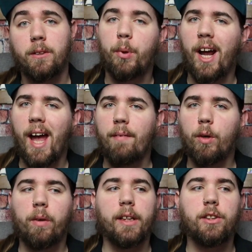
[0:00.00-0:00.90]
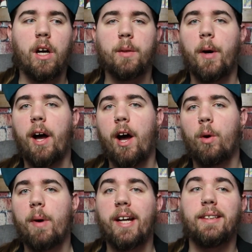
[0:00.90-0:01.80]
But I haven't really talked about
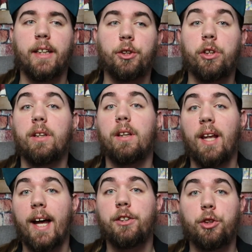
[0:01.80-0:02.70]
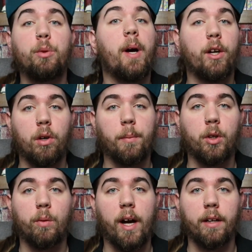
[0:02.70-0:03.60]
how my addiction led to my
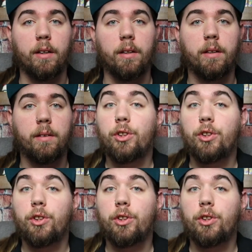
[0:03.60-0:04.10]
criminal record.